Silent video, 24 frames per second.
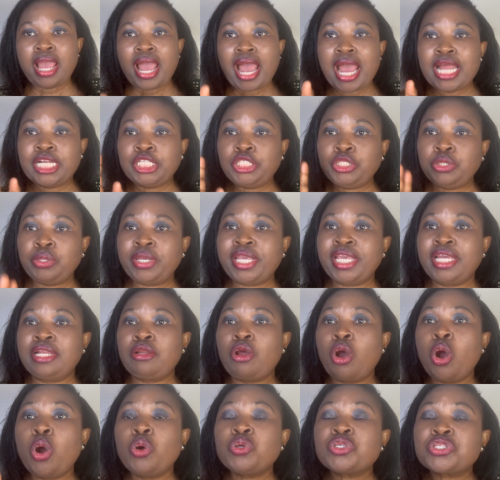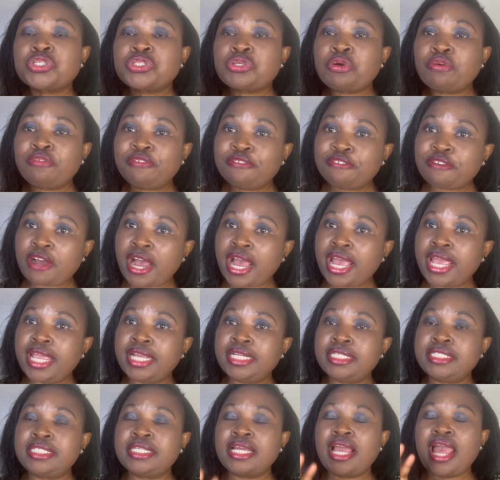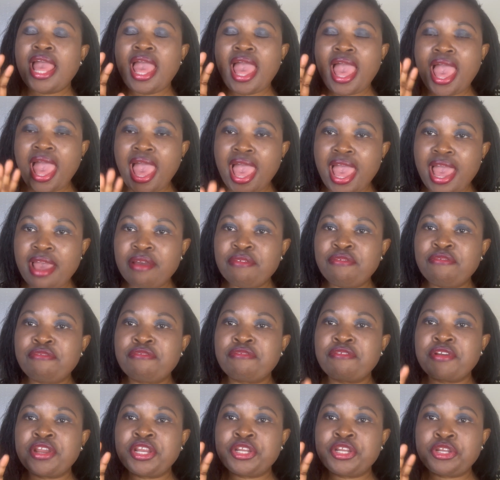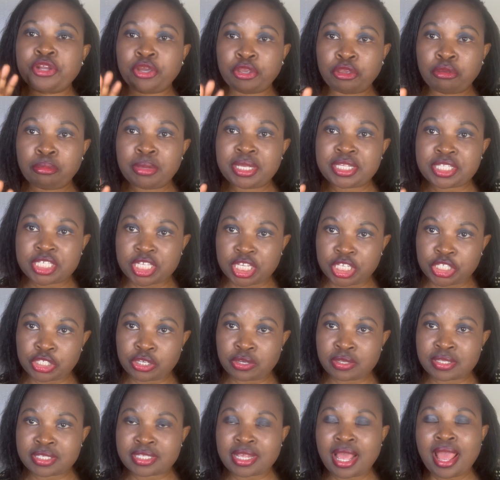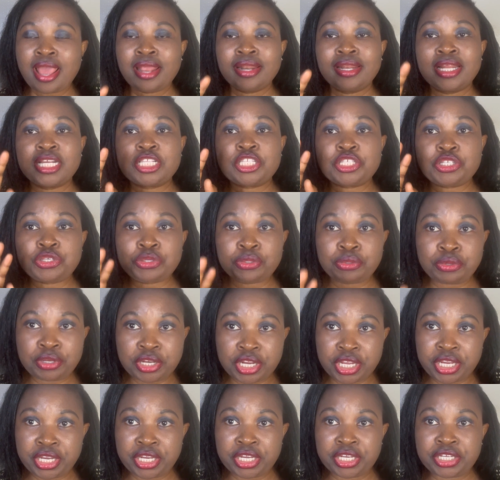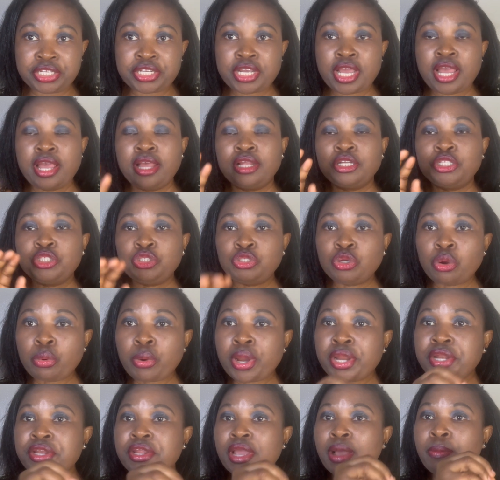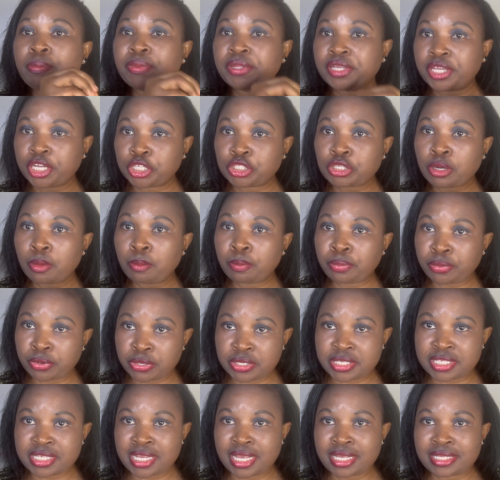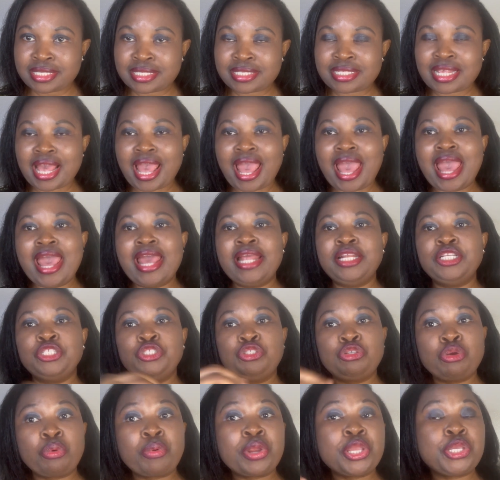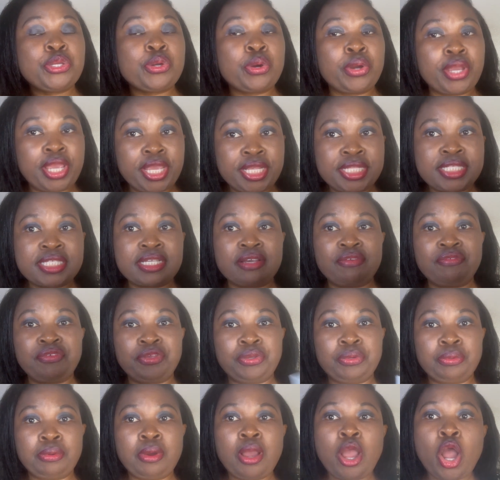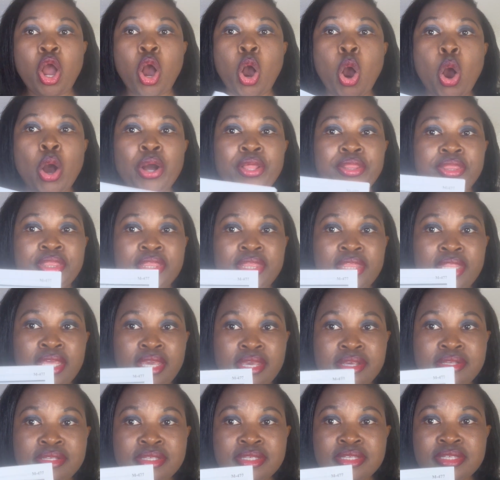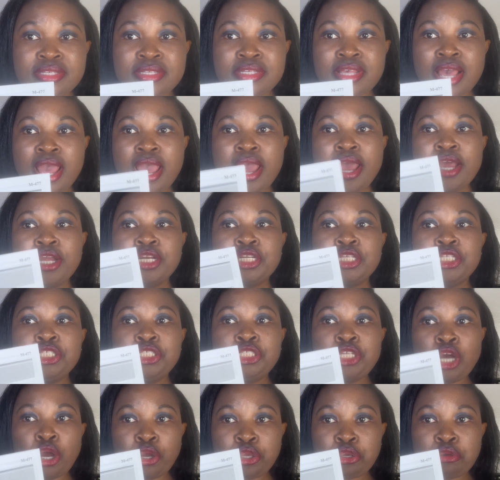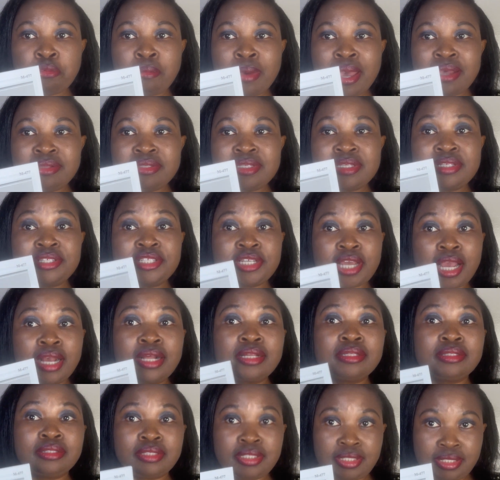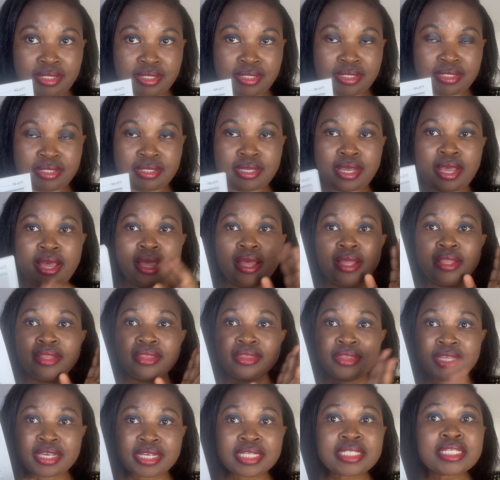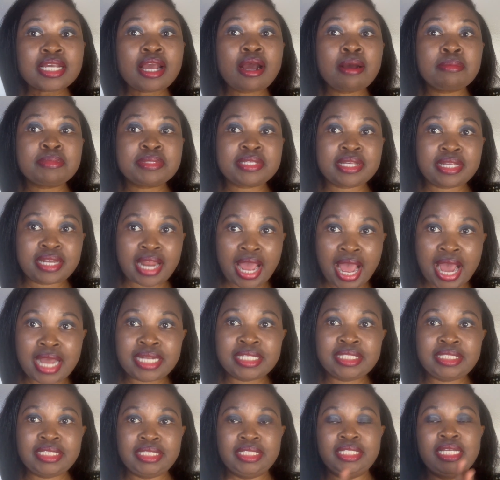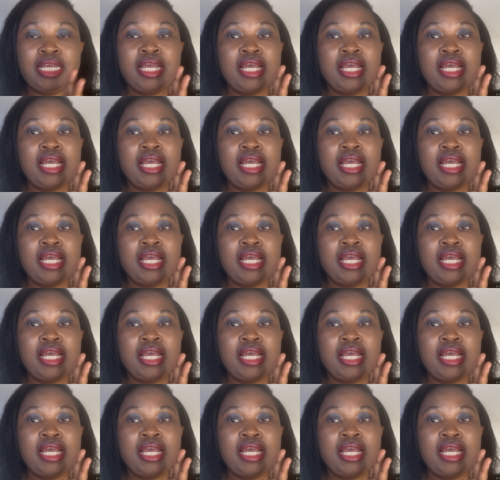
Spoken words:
And you can also find every documentations that you need during the application process and during your interview on this document checklist. This comes in handy.